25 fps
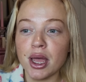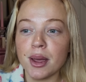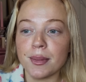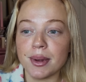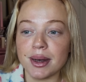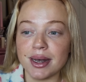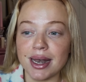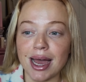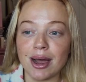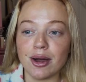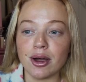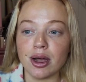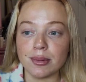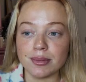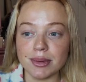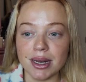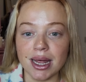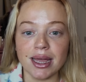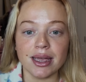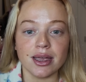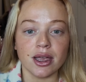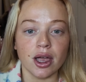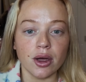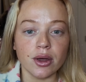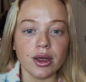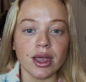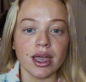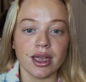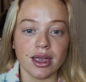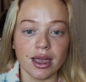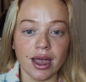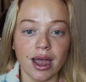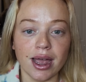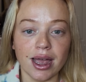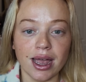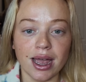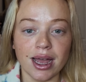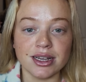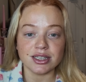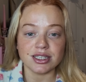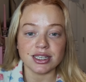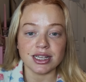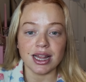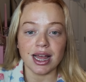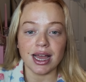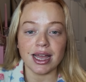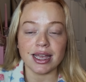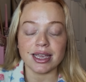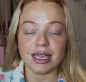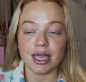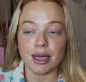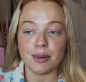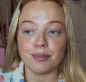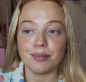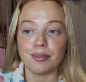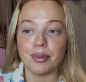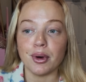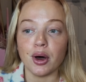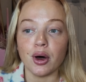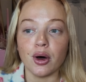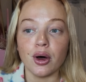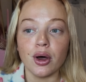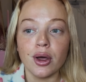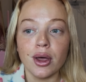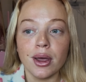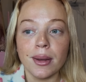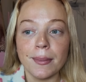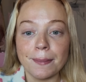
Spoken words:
but now I'm like, okay, I actually like it, but